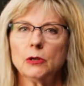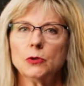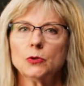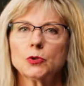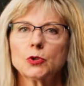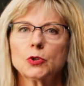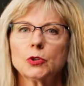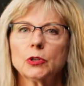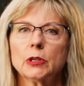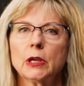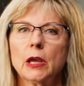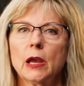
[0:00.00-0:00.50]

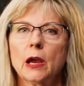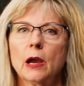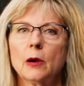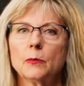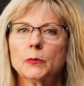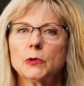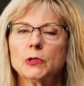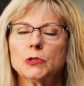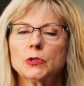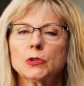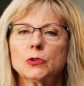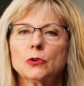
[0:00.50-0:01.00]
usually
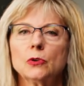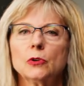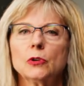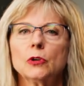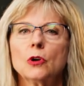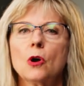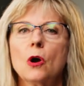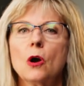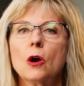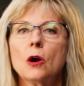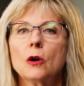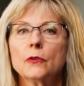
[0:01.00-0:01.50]
happens during
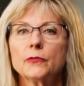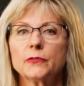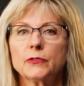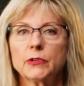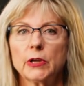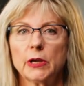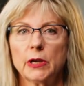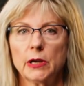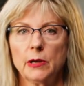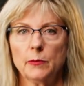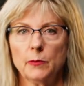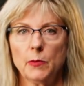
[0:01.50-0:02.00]
off
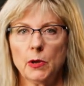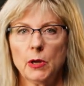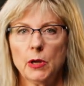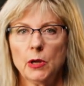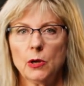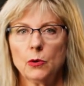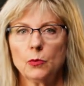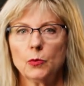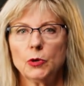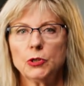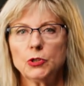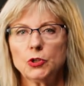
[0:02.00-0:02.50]
time
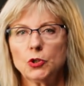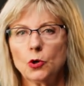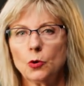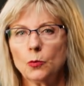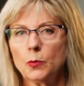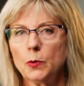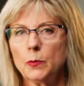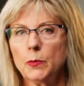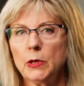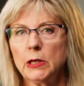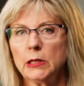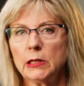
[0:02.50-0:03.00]
when
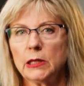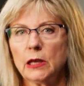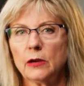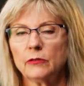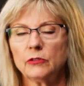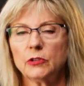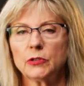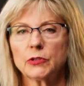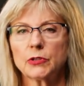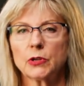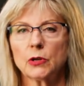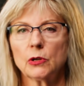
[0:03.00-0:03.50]
dopamine
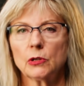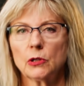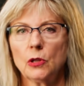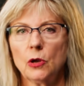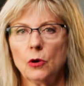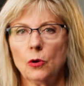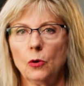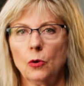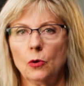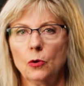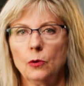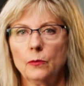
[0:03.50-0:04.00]
levels are
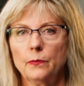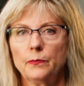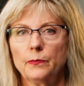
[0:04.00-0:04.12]
low.